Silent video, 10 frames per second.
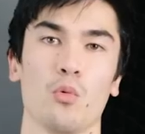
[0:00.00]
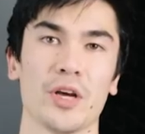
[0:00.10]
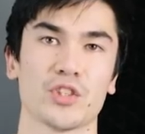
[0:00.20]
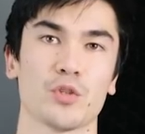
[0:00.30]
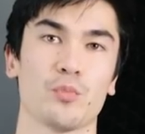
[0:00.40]

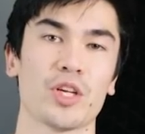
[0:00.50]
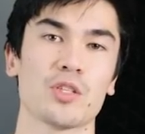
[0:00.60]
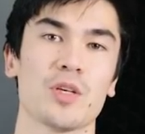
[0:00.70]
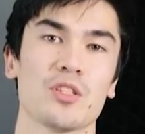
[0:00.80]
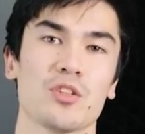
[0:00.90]
Which
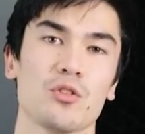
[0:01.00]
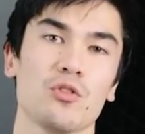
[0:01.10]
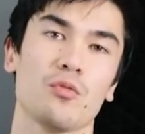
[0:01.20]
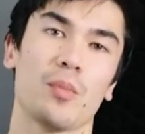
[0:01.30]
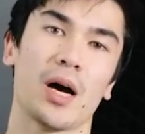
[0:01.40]
brings me
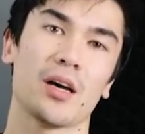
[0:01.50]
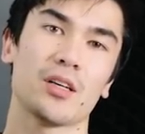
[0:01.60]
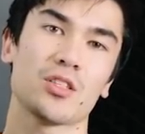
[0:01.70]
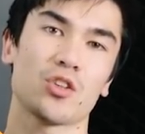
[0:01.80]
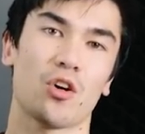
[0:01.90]
to my
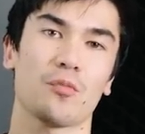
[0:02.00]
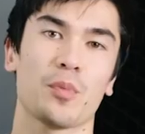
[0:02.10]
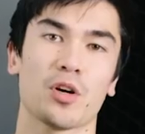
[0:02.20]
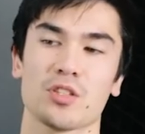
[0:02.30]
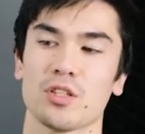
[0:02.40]

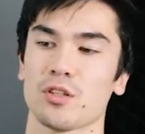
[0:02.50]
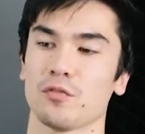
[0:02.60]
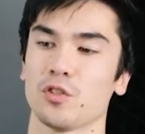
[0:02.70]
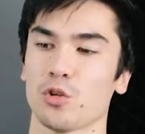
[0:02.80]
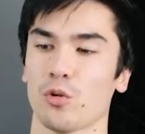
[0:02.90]
softboxes
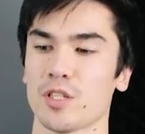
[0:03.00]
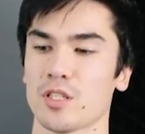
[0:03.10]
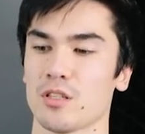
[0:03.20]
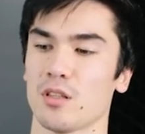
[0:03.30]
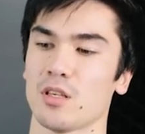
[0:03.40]
of
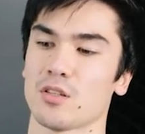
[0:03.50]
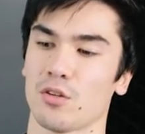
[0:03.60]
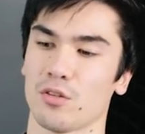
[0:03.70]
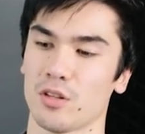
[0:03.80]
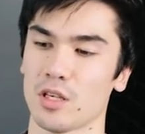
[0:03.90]
choice. These
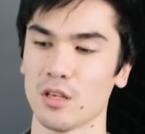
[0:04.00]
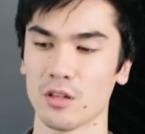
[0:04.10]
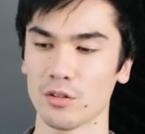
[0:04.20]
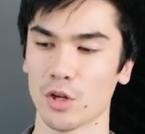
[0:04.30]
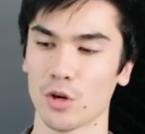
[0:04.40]
are the
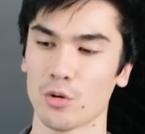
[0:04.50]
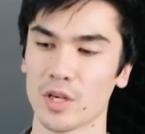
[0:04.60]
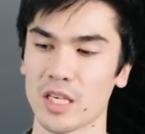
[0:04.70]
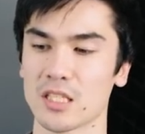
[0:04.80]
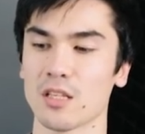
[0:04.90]
Glow
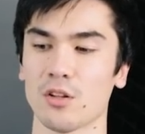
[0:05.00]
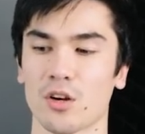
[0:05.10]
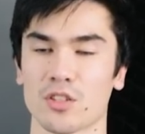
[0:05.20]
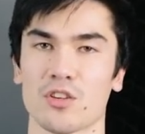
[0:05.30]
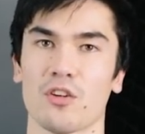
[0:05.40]
EZ
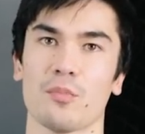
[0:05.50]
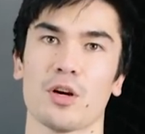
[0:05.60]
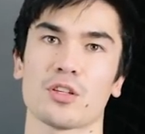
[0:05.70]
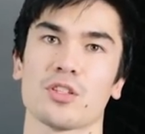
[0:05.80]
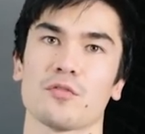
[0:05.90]
Lock
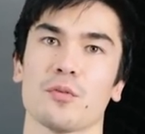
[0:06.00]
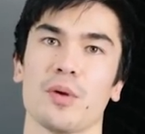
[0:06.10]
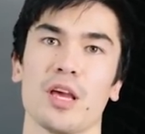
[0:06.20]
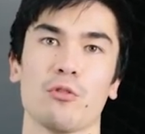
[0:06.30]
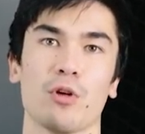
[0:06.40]
softboxes from
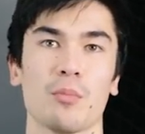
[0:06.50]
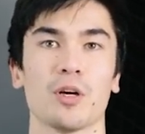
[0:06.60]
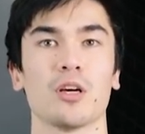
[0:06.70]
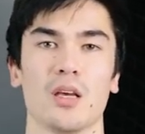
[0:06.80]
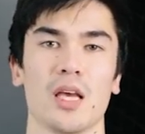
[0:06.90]

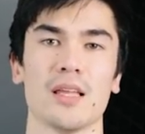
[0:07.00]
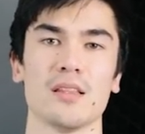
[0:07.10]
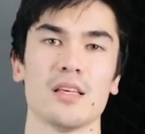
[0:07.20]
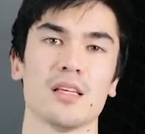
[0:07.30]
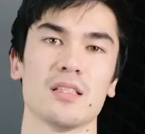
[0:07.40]
Adorama
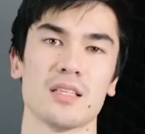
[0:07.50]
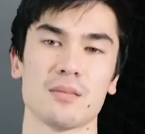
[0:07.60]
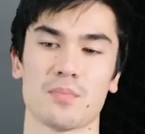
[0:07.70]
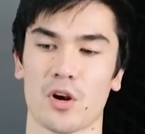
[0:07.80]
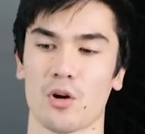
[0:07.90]
in the
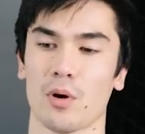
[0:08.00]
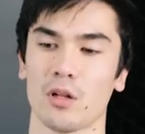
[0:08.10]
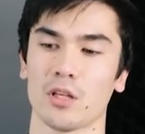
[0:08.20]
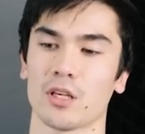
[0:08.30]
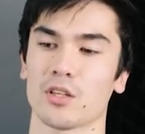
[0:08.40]
deep
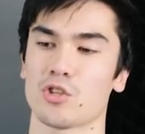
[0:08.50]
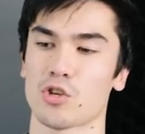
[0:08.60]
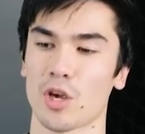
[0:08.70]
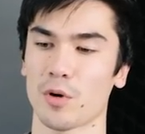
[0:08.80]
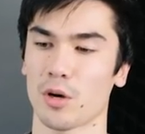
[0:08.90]
parabolic
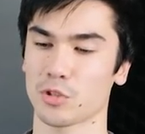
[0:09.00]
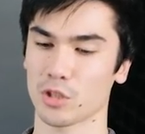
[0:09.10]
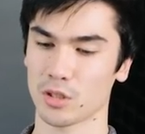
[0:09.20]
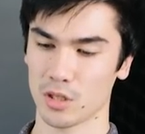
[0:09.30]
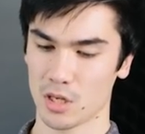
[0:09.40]
shape
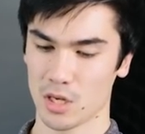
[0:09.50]
option.